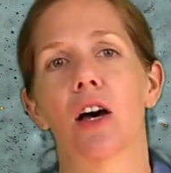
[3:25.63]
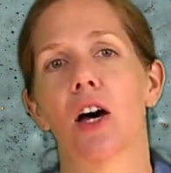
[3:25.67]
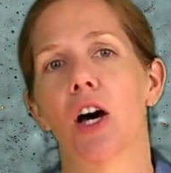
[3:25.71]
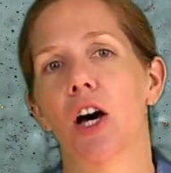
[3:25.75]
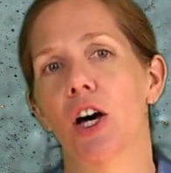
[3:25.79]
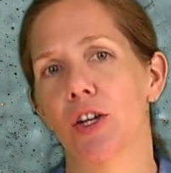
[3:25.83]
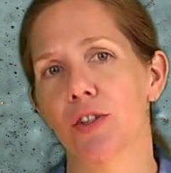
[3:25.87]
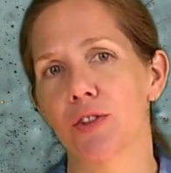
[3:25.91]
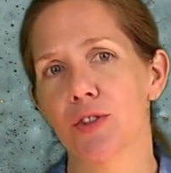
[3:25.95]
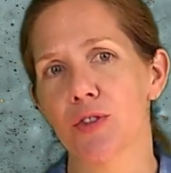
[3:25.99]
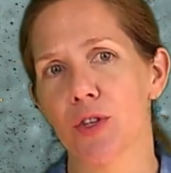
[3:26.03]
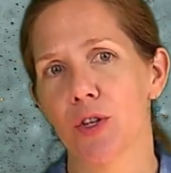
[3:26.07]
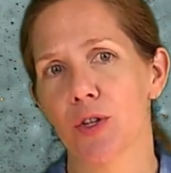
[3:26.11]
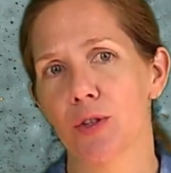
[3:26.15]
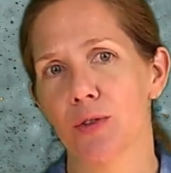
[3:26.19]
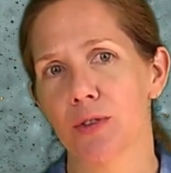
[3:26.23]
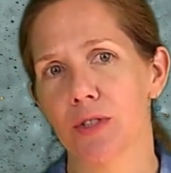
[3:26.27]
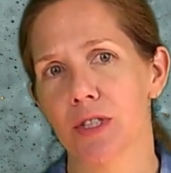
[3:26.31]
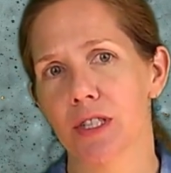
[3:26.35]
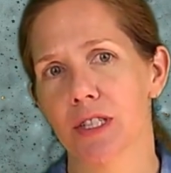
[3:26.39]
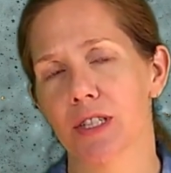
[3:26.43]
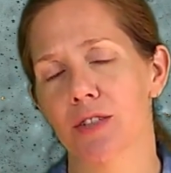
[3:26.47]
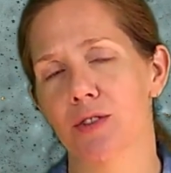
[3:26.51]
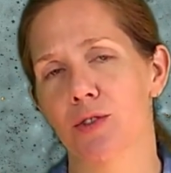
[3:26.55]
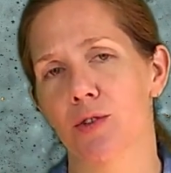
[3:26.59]
also
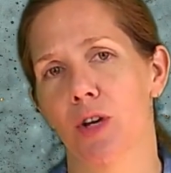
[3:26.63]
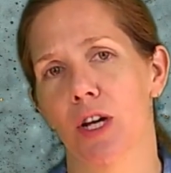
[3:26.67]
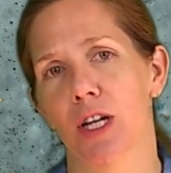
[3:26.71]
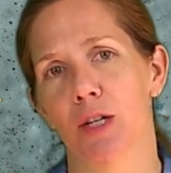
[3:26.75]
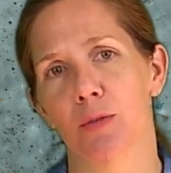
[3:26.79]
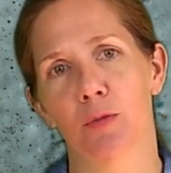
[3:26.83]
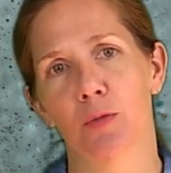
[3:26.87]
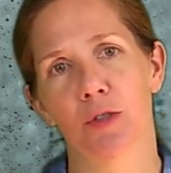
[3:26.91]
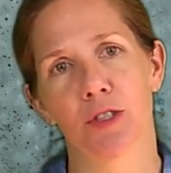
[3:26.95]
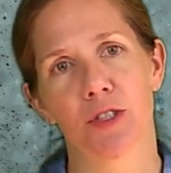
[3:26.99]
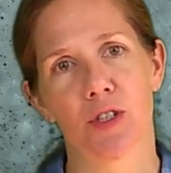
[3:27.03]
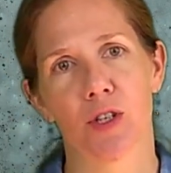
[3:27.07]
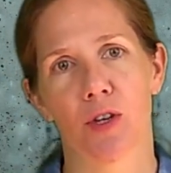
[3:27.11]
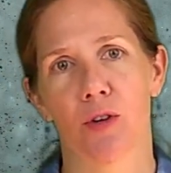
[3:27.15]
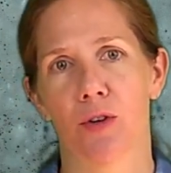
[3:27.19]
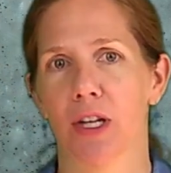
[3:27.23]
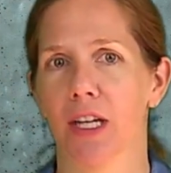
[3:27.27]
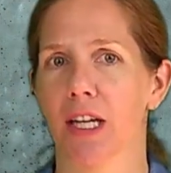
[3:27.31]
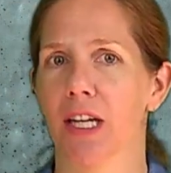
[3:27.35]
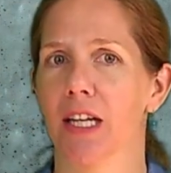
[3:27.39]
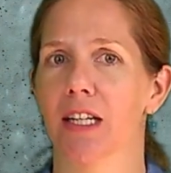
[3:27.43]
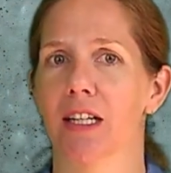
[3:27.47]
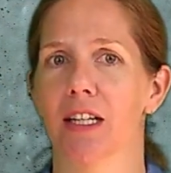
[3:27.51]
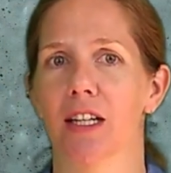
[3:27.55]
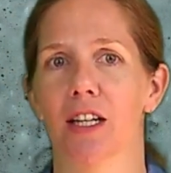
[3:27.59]
to describe what's
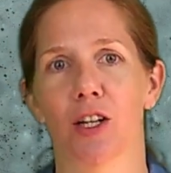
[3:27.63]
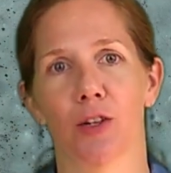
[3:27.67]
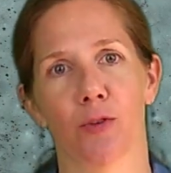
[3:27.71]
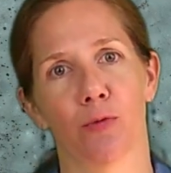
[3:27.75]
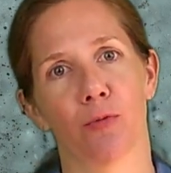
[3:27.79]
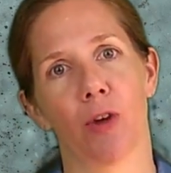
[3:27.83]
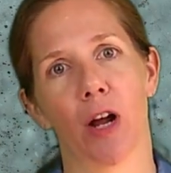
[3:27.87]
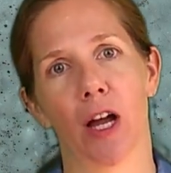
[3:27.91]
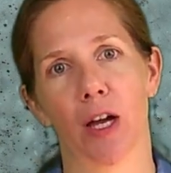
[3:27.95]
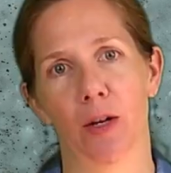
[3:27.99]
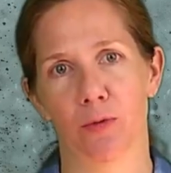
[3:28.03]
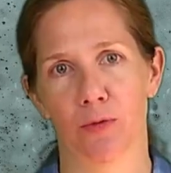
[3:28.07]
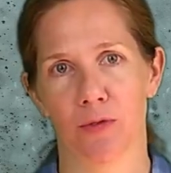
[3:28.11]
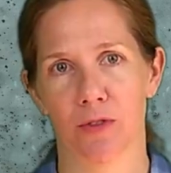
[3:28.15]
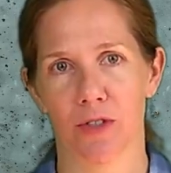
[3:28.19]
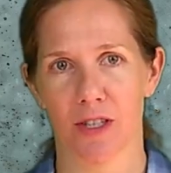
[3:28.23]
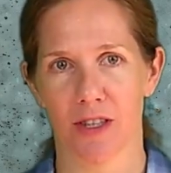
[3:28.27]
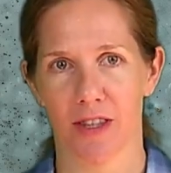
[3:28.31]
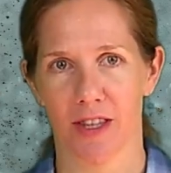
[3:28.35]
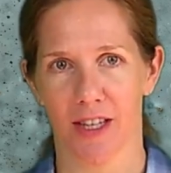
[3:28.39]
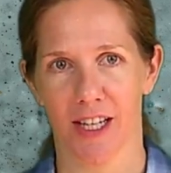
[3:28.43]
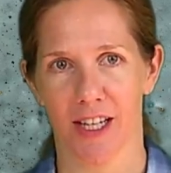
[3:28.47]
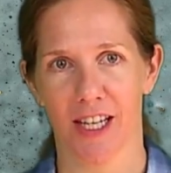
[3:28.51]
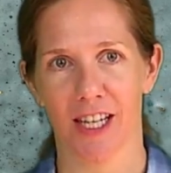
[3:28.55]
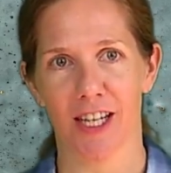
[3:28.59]
going on around
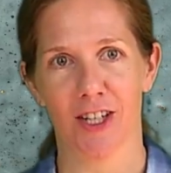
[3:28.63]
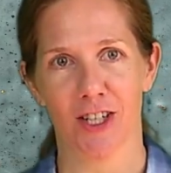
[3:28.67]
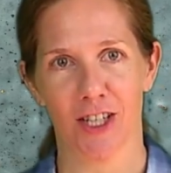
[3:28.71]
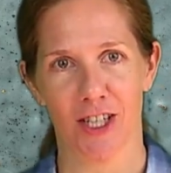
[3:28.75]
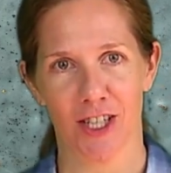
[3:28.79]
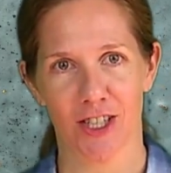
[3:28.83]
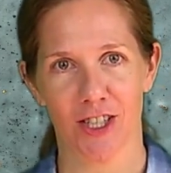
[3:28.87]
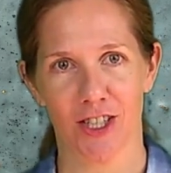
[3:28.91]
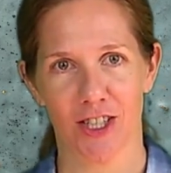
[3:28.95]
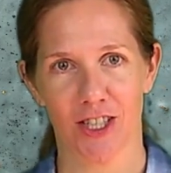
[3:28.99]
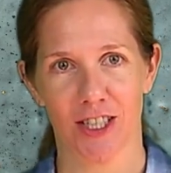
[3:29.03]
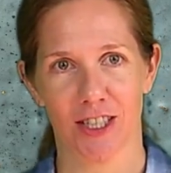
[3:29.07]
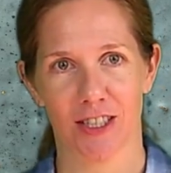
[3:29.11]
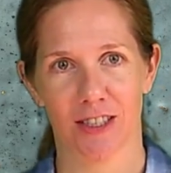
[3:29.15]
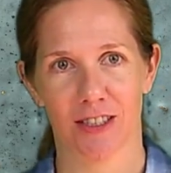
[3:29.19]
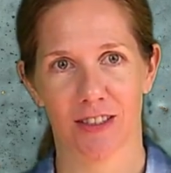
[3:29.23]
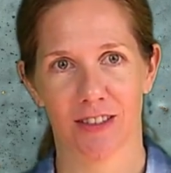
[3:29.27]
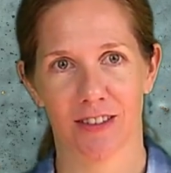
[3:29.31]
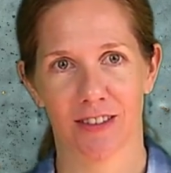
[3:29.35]
the character,